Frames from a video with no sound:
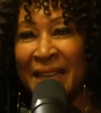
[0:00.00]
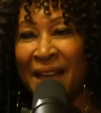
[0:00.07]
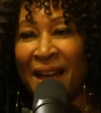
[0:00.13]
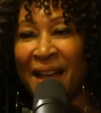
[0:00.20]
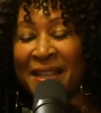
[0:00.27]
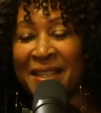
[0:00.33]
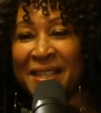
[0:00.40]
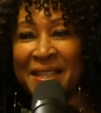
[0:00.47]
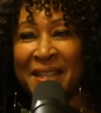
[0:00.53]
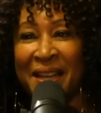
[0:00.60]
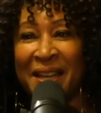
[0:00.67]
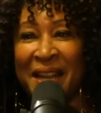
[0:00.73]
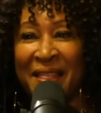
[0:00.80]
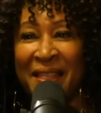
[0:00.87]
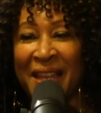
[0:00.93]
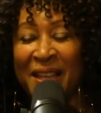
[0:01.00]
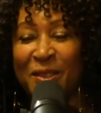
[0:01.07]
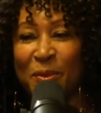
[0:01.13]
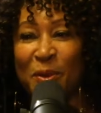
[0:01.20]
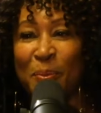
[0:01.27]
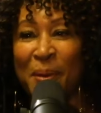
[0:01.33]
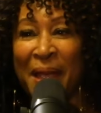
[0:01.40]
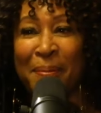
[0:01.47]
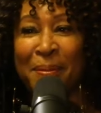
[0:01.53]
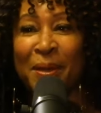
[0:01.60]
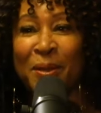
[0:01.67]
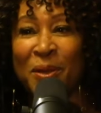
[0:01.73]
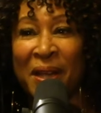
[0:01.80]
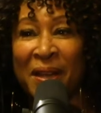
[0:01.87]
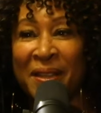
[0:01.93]
kiosks and things to be
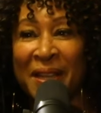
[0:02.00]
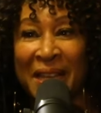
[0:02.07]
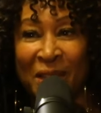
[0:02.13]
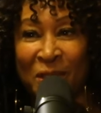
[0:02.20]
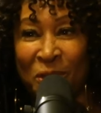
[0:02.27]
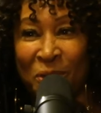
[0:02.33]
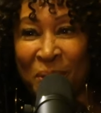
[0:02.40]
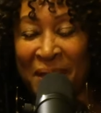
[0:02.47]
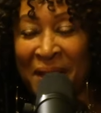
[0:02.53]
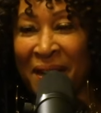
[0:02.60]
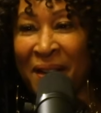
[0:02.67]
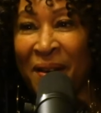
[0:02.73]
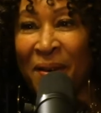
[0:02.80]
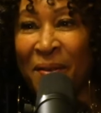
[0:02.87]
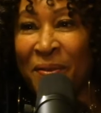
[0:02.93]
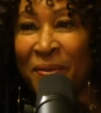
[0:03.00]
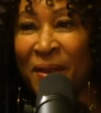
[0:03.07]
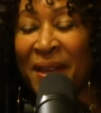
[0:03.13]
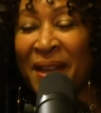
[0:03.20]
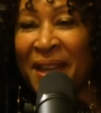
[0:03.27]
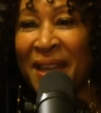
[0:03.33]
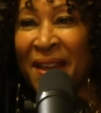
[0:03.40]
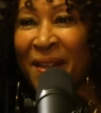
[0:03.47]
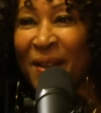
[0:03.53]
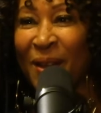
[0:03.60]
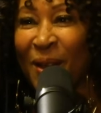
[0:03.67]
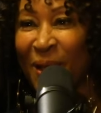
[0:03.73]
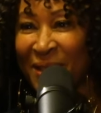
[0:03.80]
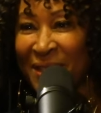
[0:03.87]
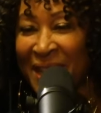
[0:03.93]
able to tell the history of
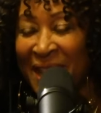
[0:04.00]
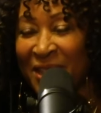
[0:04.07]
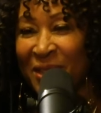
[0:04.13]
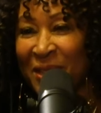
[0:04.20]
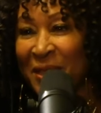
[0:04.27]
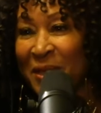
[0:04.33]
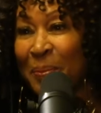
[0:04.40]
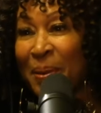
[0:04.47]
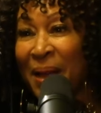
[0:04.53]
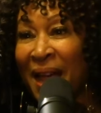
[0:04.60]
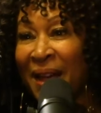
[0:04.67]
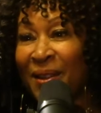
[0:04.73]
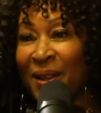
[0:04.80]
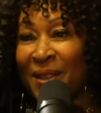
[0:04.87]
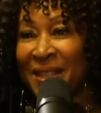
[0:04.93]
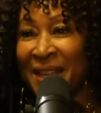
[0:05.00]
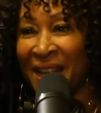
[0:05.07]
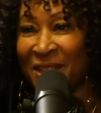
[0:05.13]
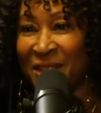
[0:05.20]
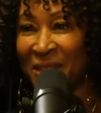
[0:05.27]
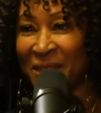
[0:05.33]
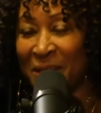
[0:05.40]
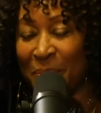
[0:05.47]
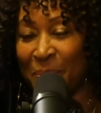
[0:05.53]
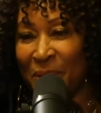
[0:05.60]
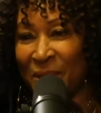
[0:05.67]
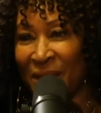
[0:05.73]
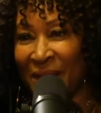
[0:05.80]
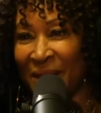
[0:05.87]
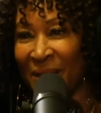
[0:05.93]
Los Angeles and Black Los Angeles
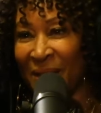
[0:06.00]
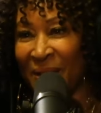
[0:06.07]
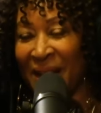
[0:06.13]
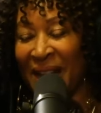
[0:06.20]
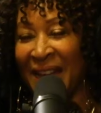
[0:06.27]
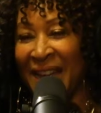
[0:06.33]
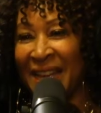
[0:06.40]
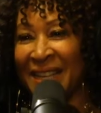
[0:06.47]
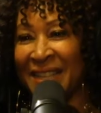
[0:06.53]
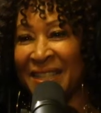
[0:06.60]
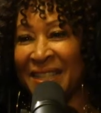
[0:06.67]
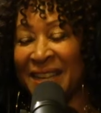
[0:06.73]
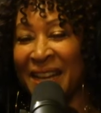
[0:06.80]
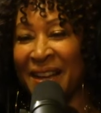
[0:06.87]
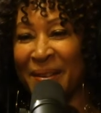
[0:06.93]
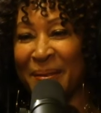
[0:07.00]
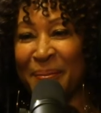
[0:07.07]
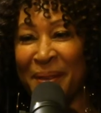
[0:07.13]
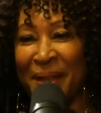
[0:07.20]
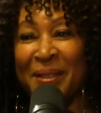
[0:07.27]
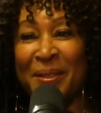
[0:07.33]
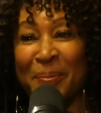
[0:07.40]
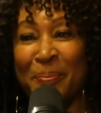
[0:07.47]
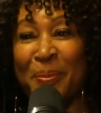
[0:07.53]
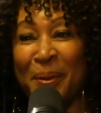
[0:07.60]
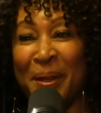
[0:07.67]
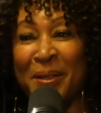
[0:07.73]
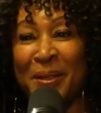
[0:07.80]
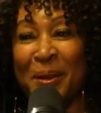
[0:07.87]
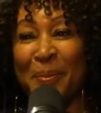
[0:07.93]
in particular. And
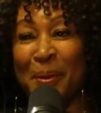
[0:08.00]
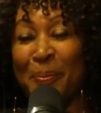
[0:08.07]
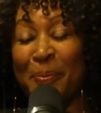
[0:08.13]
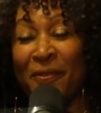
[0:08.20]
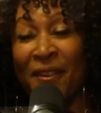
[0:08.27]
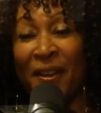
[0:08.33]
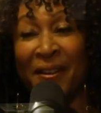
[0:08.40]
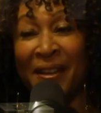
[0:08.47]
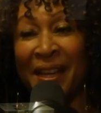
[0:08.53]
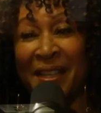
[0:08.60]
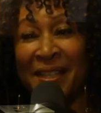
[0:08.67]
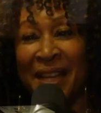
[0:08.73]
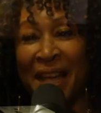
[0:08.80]
it's going to be very